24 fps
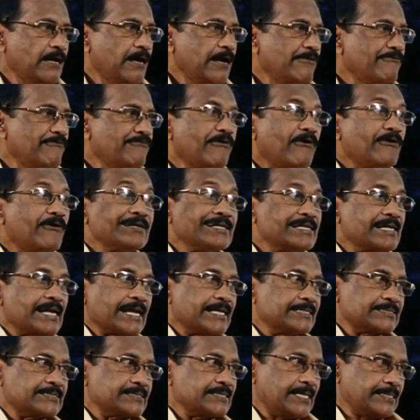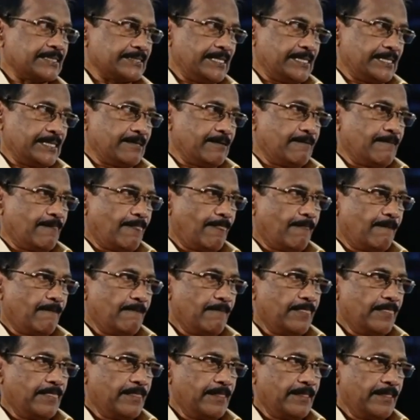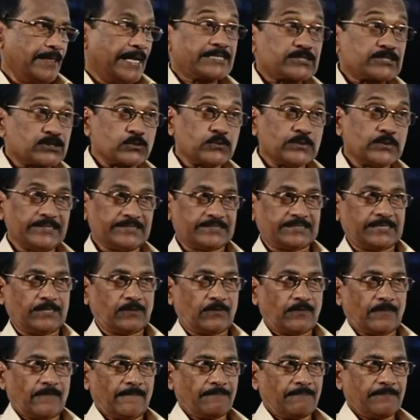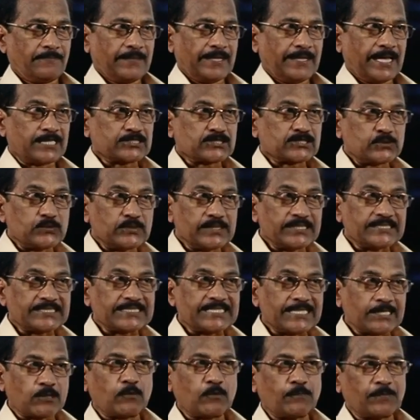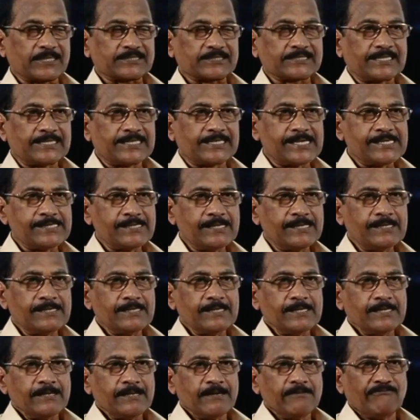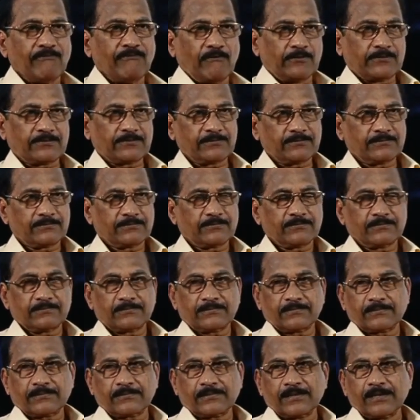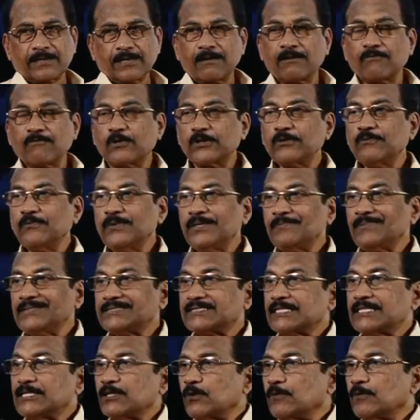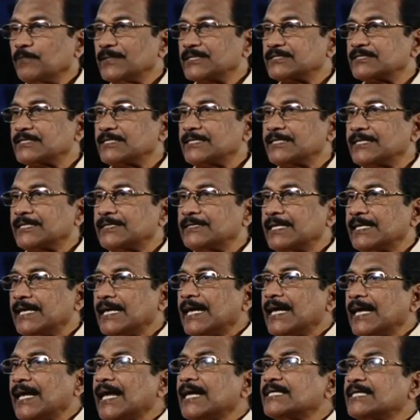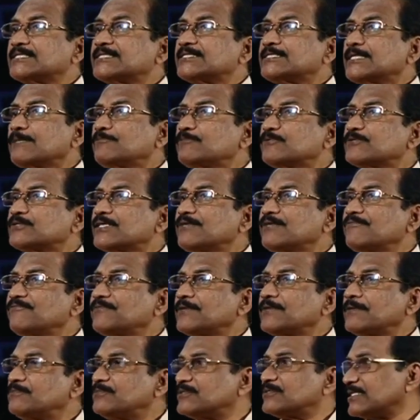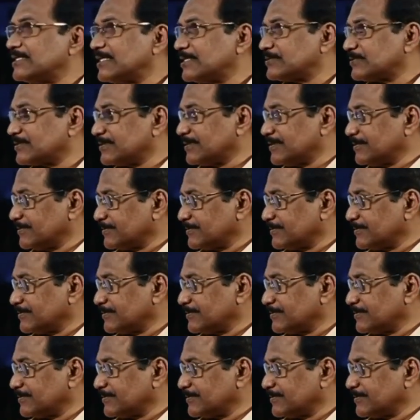4 rates are there, excluding 0. Excluding 0%, 4. What do you mean by 0%? Exemption from GST.